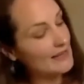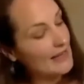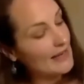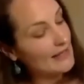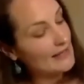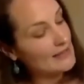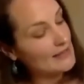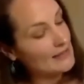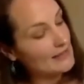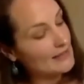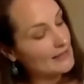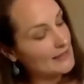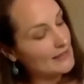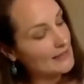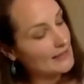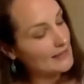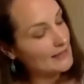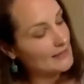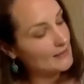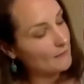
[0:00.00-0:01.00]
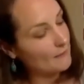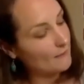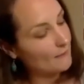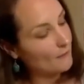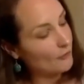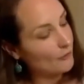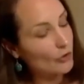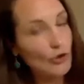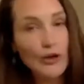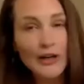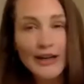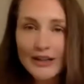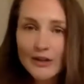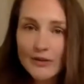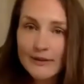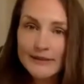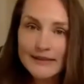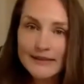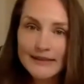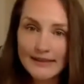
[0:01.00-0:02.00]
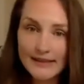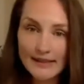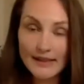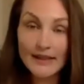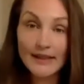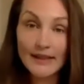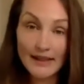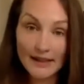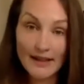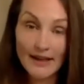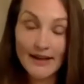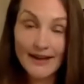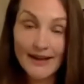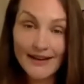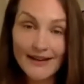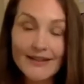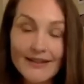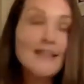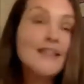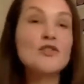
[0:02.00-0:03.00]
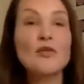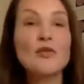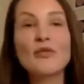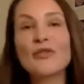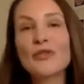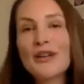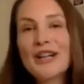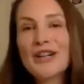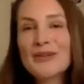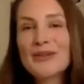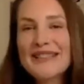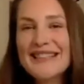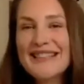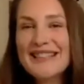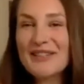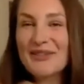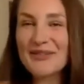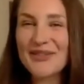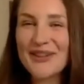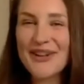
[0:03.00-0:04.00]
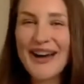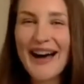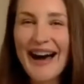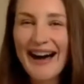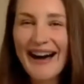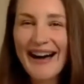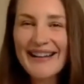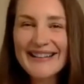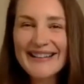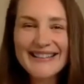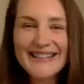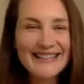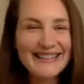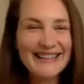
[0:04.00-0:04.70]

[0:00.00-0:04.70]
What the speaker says: And this frequency here is the frequency of the heart,